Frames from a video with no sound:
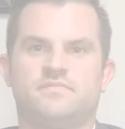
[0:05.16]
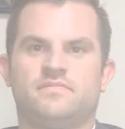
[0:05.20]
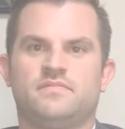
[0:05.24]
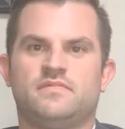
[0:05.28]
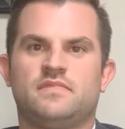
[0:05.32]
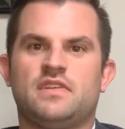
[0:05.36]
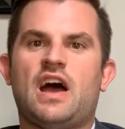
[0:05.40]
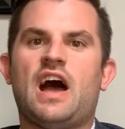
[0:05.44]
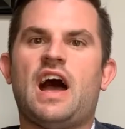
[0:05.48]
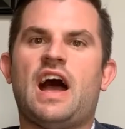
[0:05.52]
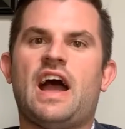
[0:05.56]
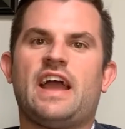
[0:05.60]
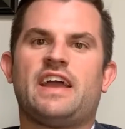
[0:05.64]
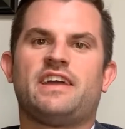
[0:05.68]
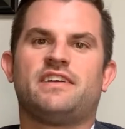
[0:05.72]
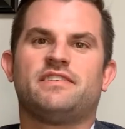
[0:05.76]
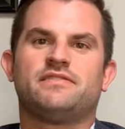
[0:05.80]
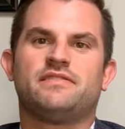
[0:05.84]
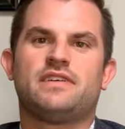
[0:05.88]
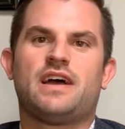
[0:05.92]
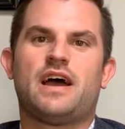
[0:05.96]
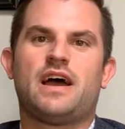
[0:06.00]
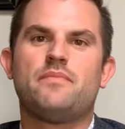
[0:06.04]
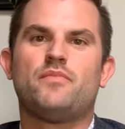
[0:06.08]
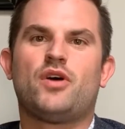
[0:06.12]
Hi,
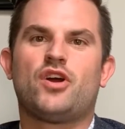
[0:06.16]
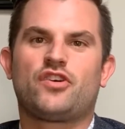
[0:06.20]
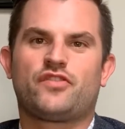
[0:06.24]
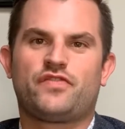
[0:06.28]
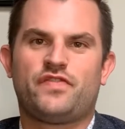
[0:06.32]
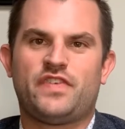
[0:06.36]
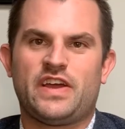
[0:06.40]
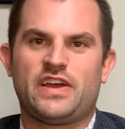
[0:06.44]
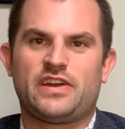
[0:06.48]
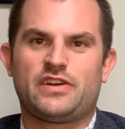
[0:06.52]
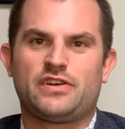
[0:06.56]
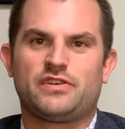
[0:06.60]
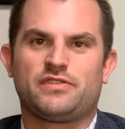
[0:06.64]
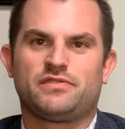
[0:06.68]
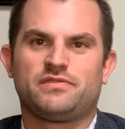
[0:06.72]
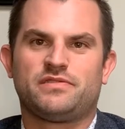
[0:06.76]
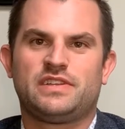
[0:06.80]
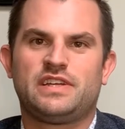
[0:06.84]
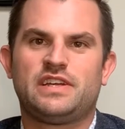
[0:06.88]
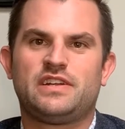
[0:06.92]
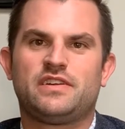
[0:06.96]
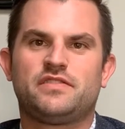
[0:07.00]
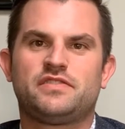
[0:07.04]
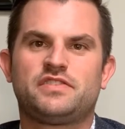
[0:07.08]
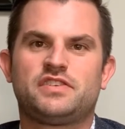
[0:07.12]
I'm Mark Feader,
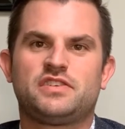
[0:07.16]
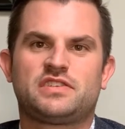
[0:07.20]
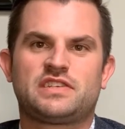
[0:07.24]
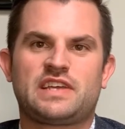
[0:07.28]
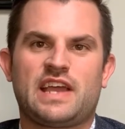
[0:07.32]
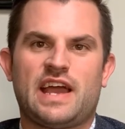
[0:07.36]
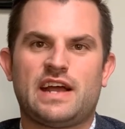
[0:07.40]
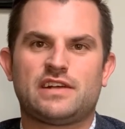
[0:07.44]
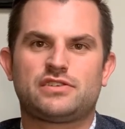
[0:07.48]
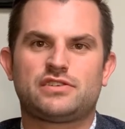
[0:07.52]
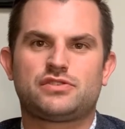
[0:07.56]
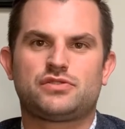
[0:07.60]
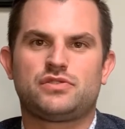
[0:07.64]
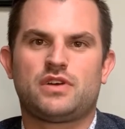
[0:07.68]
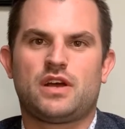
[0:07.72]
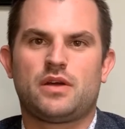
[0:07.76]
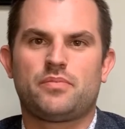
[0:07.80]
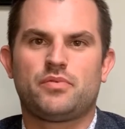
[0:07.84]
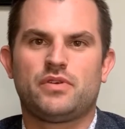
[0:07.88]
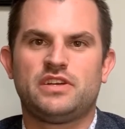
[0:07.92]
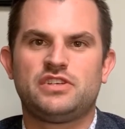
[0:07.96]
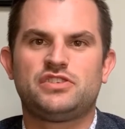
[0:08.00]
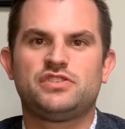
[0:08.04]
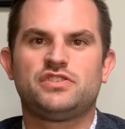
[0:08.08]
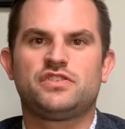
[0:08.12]
leader of Saskatchewan
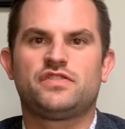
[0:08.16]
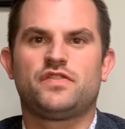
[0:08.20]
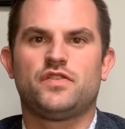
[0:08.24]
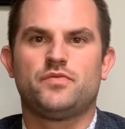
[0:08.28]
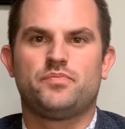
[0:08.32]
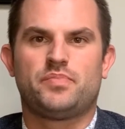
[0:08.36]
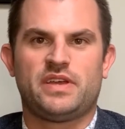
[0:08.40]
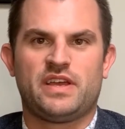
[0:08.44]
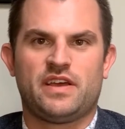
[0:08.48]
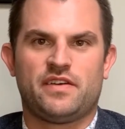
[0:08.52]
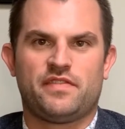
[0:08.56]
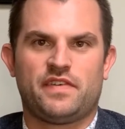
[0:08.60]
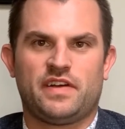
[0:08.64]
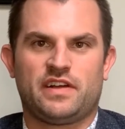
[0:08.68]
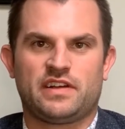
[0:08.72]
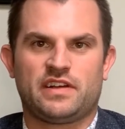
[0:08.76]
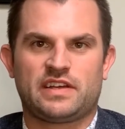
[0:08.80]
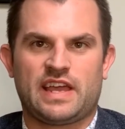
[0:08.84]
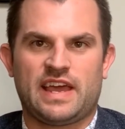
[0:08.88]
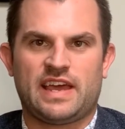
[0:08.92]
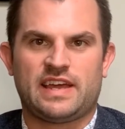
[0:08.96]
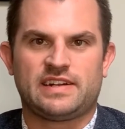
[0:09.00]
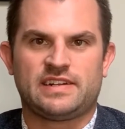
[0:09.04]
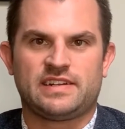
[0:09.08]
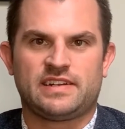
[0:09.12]
operations for BFL
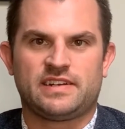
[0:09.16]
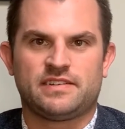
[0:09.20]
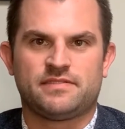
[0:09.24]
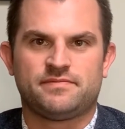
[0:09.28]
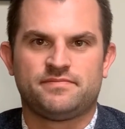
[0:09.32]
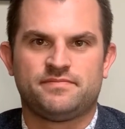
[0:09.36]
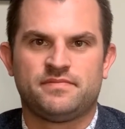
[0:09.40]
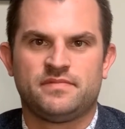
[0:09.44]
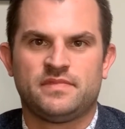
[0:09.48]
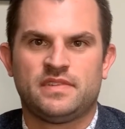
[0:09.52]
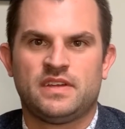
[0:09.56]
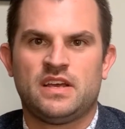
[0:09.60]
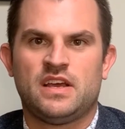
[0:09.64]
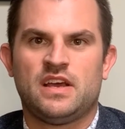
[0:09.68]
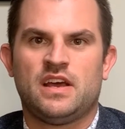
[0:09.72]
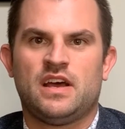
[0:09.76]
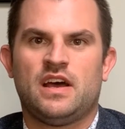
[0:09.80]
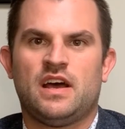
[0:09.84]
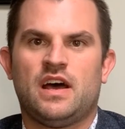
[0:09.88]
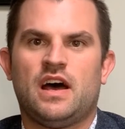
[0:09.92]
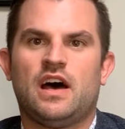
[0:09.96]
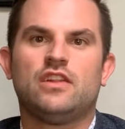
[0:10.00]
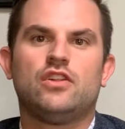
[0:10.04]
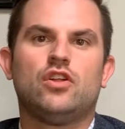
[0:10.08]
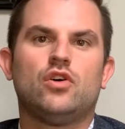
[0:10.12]
Canada.
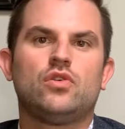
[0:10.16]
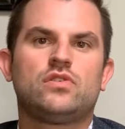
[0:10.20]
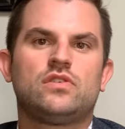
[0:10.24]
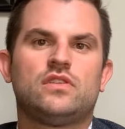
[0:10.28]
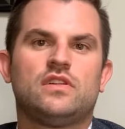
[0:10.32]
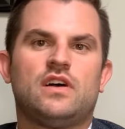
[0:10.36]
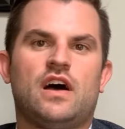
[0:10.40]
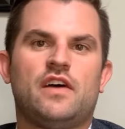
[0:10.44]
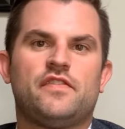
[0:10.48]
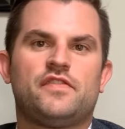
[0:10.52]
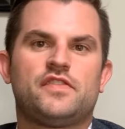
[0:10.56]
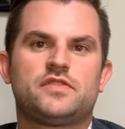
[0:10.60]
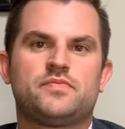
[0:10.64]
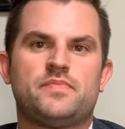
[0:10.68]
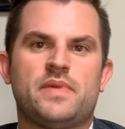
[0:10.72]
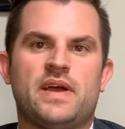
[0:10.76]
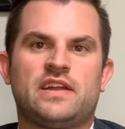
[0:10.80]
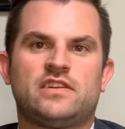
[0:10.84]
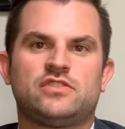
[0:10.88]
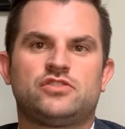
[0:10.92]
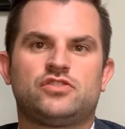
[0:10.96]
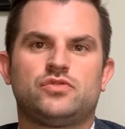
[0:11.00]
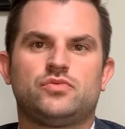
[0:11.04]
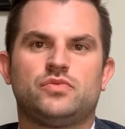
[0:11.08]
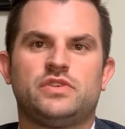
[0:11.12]
A local office
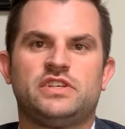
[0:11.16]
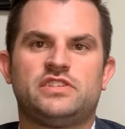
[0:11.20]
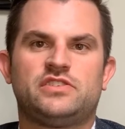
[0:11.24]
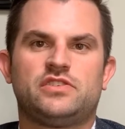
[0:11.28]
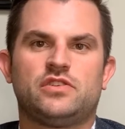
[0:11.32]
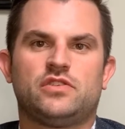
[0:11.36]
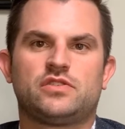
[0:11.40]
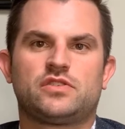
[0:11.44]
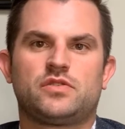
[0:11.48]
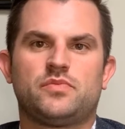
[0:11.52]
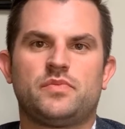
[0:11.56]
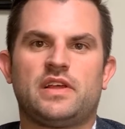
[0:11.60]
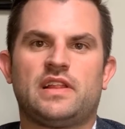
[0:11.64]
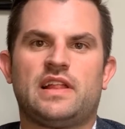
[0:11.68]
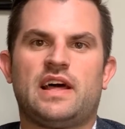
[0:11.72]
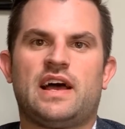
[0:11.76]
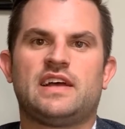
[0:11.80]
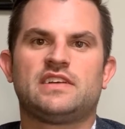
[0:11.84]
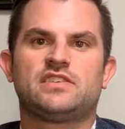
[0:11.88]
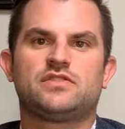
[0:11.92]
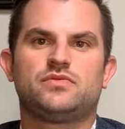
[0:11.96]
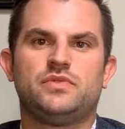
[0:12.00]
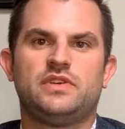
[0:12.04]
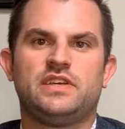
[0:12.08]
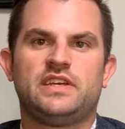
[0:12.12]
manager reached out to me
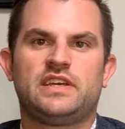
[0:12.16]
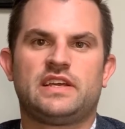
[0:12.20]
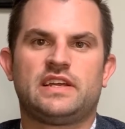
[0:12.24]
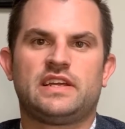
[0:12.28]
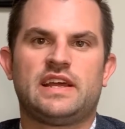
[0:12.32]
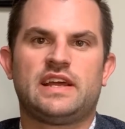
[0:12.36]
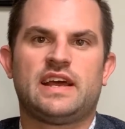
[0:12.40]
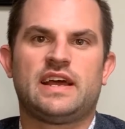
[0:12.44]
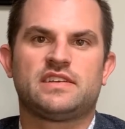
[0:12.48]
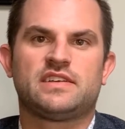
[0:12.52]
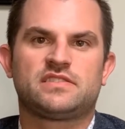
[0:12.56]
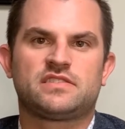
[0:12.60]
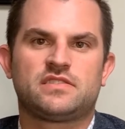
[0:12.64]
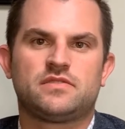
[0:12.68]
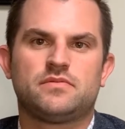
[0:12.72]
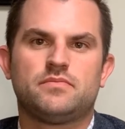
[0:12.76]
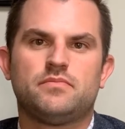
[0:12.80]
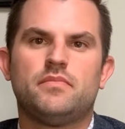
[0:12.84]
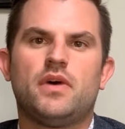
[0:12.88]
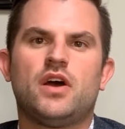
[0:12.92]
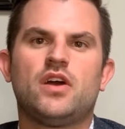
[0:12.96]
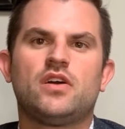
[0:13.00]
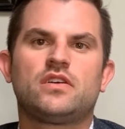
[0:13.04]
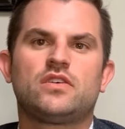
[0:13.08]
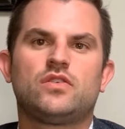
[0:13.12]
last week and asked,
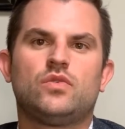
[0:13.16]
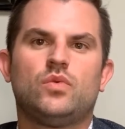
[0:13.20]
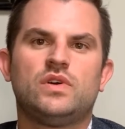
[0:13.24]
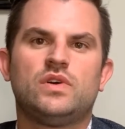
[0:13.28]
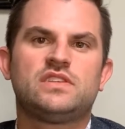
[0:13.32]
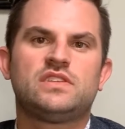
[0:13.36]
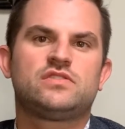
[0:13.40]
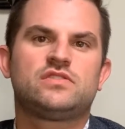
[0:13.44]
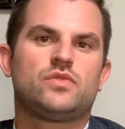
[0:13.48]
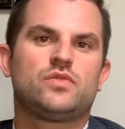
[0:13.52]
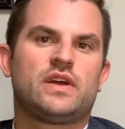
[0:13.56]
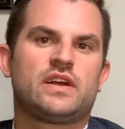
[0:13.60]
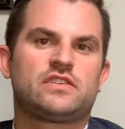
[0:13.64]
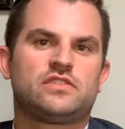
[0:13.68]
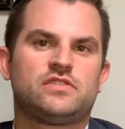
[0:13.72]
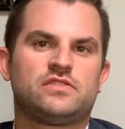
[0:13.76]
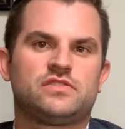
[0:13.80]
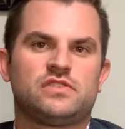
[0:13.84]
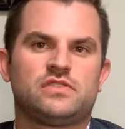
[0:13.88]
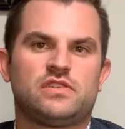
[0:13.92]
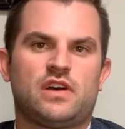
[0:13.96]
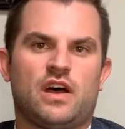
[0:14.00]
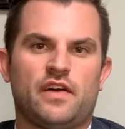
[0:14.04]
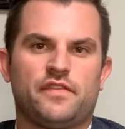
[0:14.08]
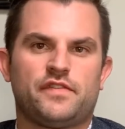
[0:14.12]
Mark, what's Directors
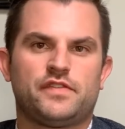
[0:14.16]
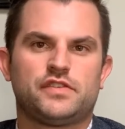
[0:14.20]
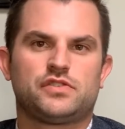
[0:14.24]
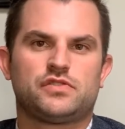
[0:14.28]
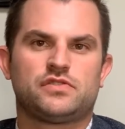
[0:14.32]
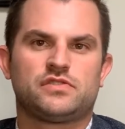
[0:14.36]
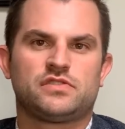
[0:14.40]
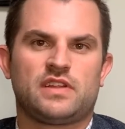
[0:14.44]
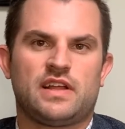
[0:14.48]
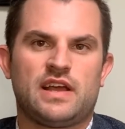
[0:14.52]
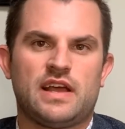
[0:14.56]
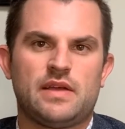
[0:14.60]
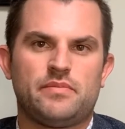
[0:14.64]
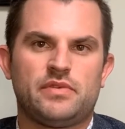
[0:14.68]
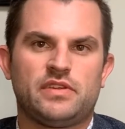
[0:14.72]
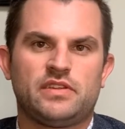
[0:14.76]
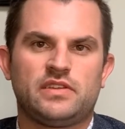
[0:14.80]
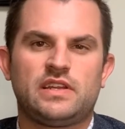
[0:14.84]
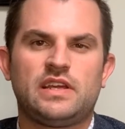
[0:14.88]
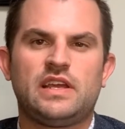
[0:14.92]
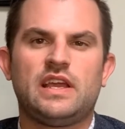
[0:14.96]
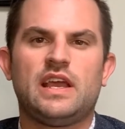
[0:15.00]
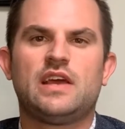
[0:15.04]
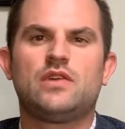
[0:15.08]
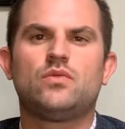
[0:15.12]
and Officers
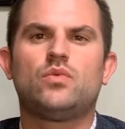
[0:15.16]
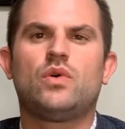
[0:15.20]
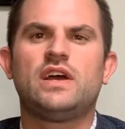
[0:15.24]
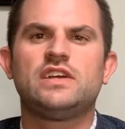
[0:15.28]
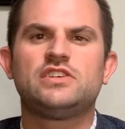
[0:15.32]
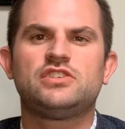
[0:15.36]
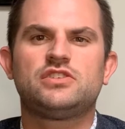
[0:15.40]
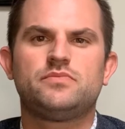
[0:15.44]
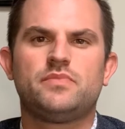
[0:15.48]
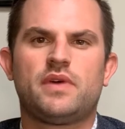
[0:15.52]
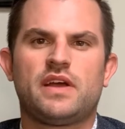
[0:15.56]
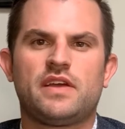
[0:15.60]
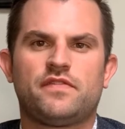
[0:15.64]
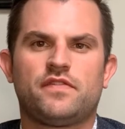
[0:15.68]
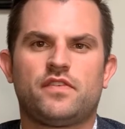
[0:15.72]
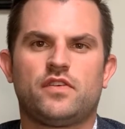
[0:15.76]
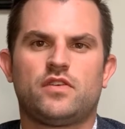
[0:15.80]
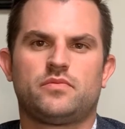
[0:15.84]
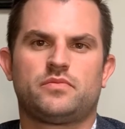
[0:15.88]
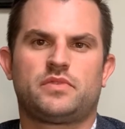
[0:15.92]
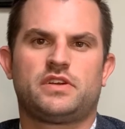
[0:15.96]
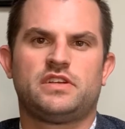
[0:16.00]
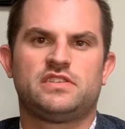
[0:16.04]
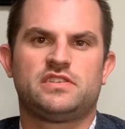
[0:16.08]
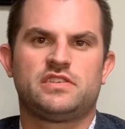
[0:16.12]
Liability and why should my
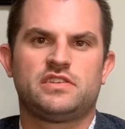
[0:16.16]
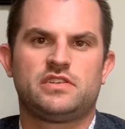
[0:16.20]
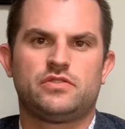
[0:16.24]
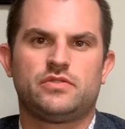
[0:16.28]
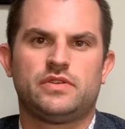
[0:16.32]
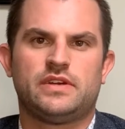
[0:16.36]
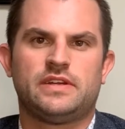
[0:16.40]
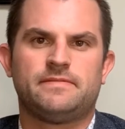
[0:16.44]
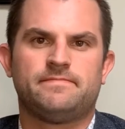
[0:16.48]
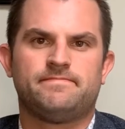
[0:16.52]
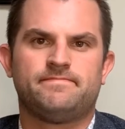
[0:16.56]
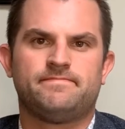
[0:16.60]
firm consider it?